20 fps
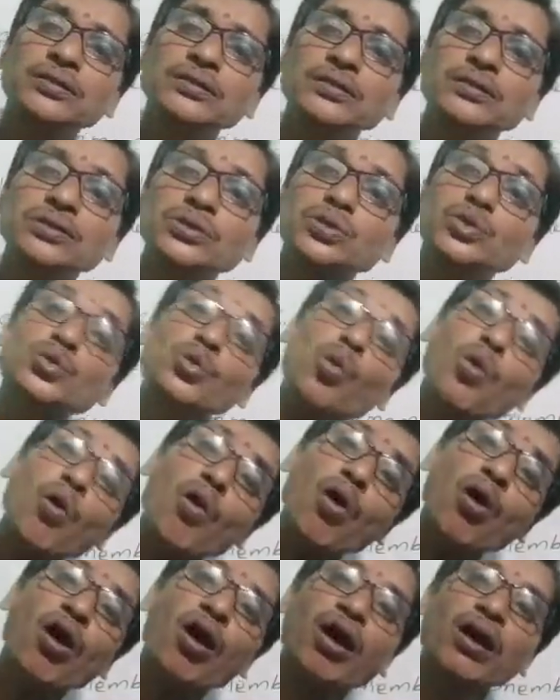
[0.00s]

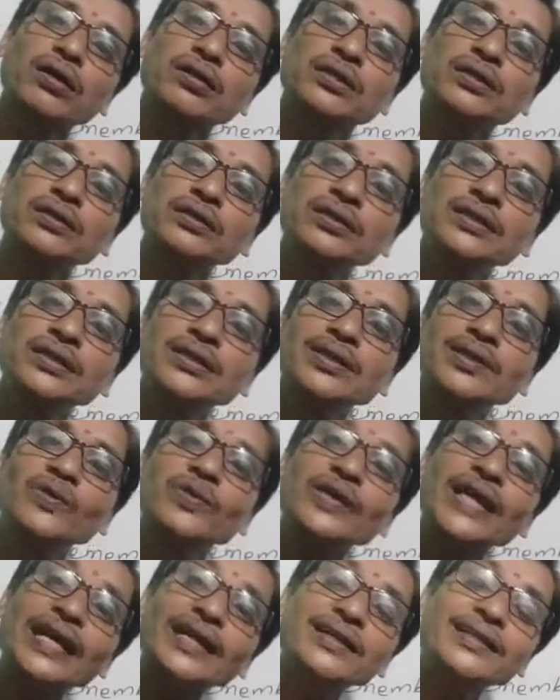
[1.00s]
so hot, we
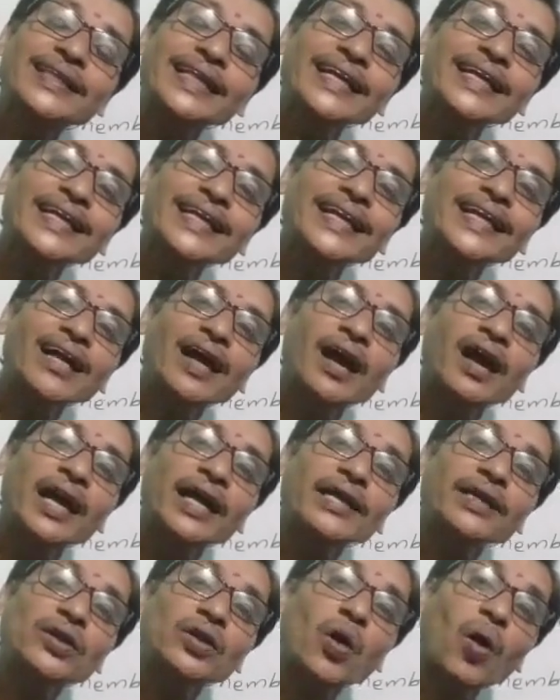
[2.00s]
are thinking
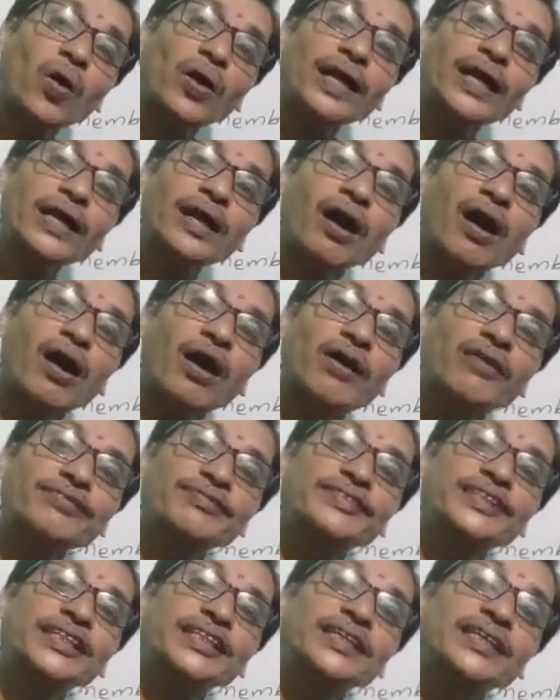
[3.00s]
and talking of
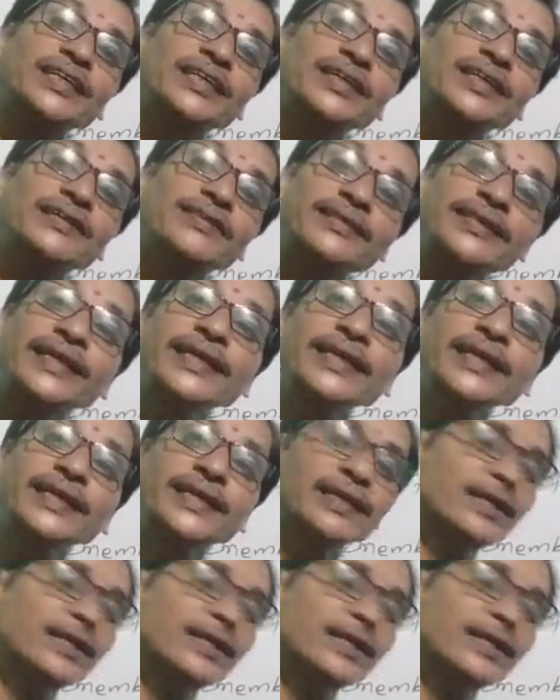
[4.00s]
the thing.